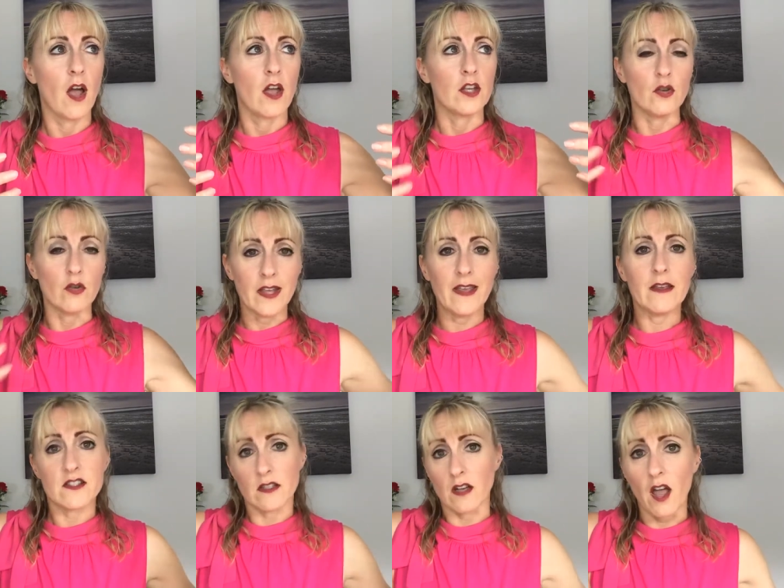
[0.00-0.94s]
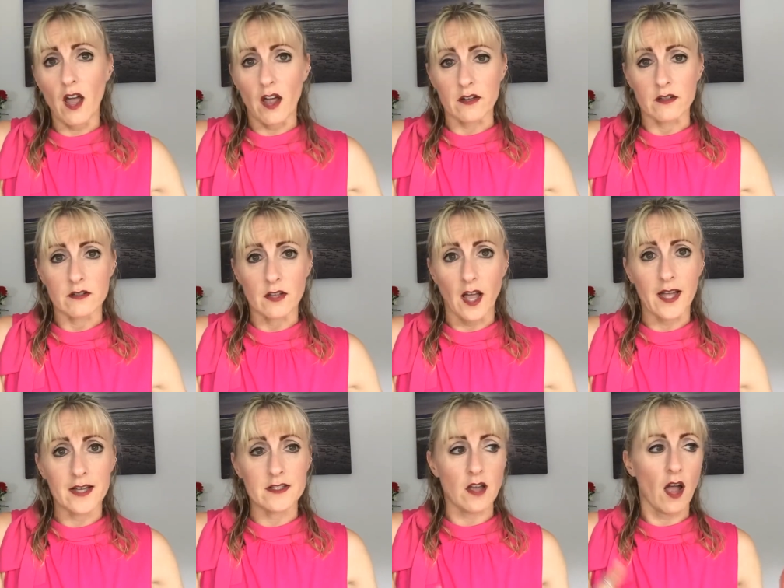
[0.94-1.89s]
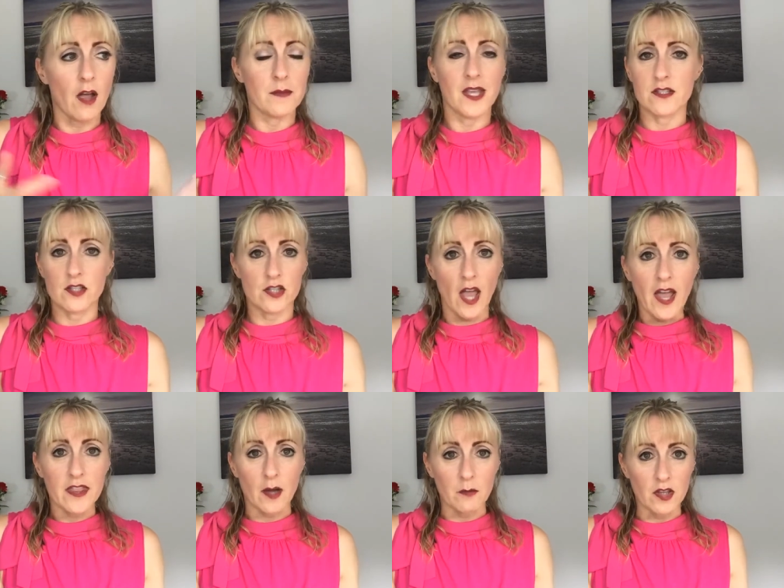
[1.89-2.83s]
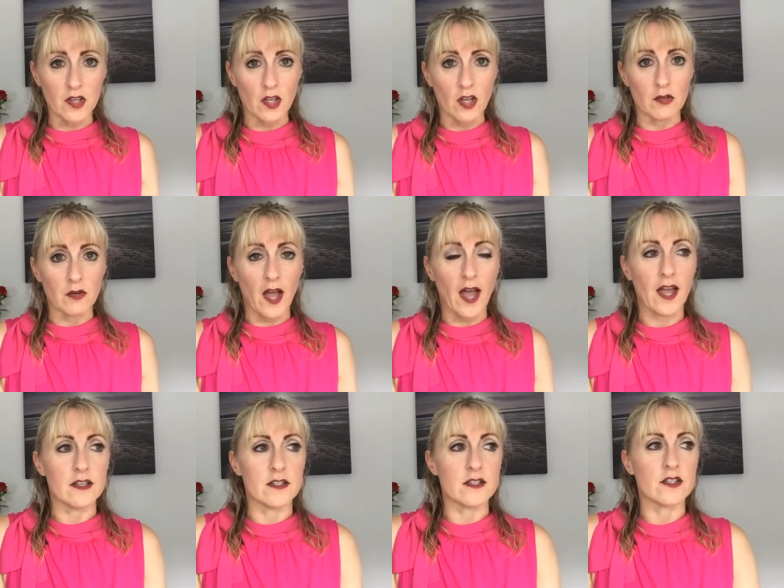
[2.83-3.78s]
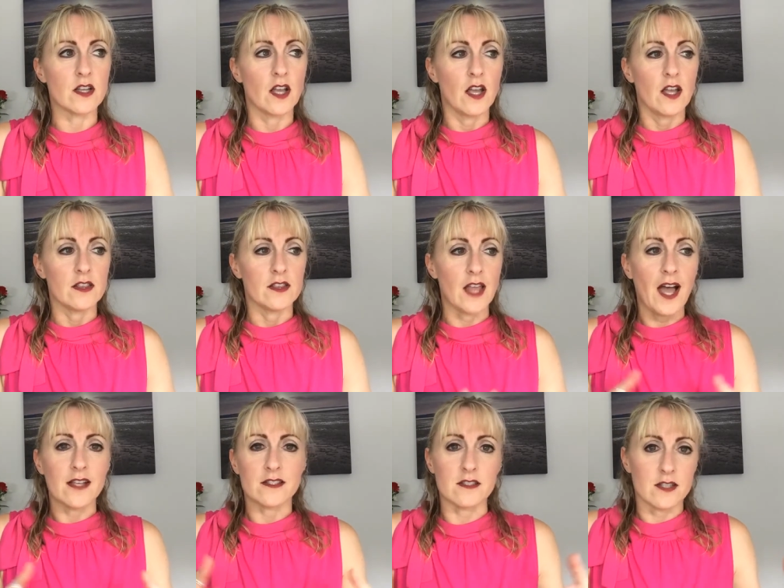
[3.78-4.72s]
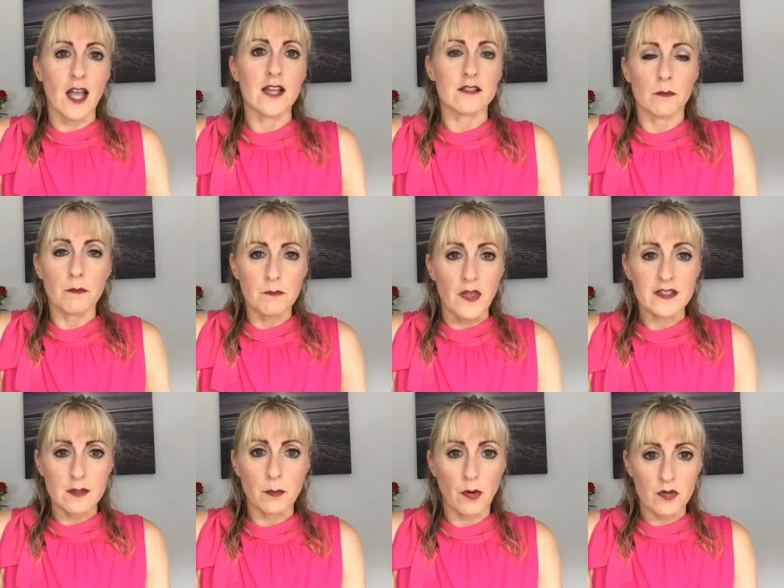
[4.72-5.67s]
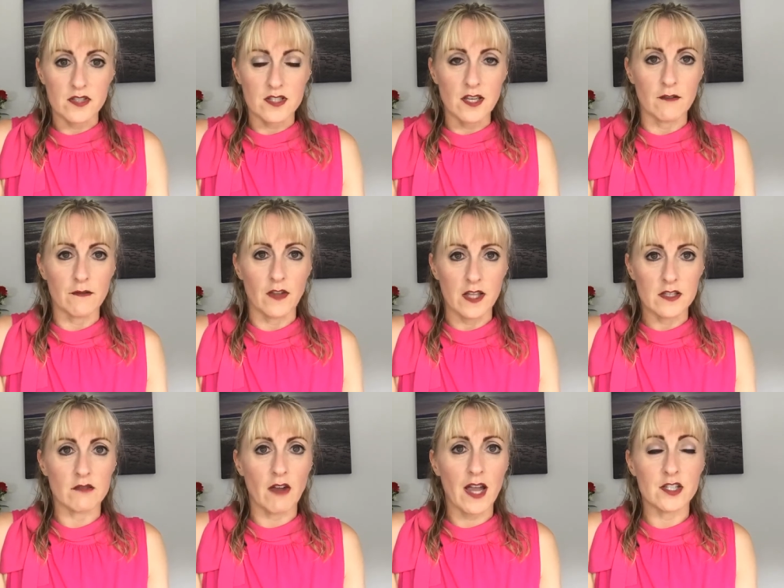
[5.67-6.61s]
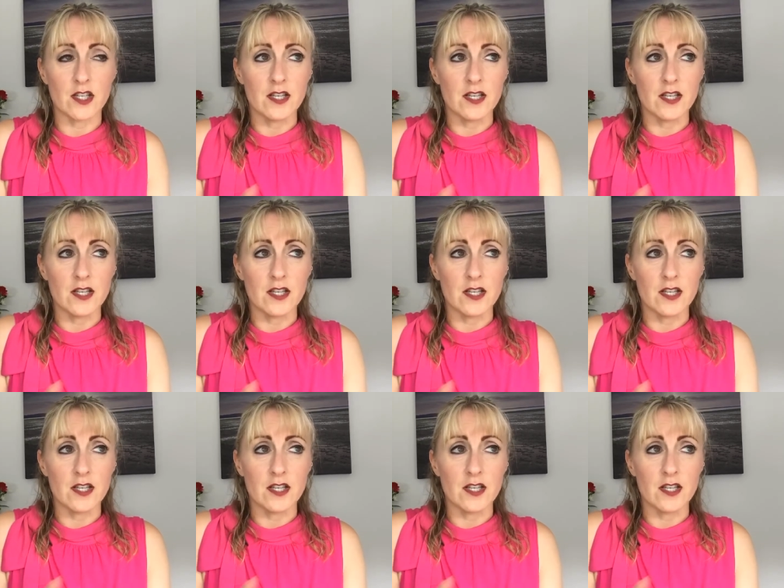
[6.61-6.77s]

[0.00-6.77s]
you're here to learn, and I'm here to share that with you, and that's a positive interaction.